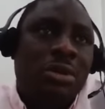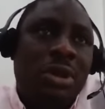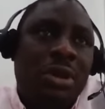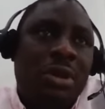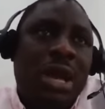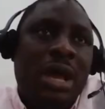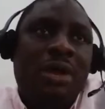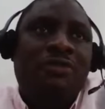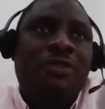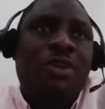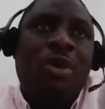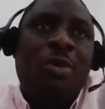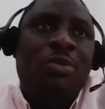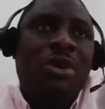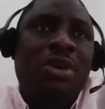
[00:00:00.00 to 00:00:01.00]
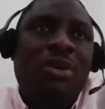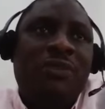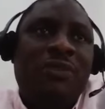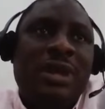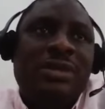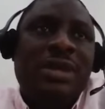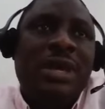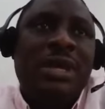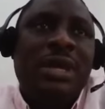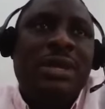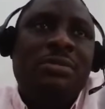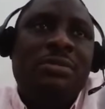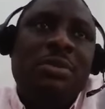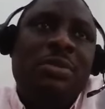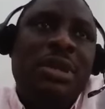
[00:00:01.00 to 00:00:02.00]
the lawyer for corporate governance, and
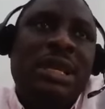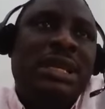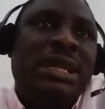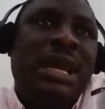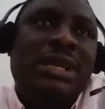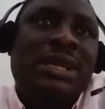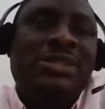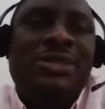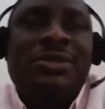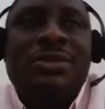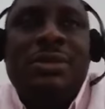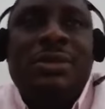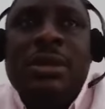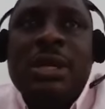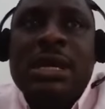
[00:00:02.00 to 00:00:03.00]
then maybe legal issues,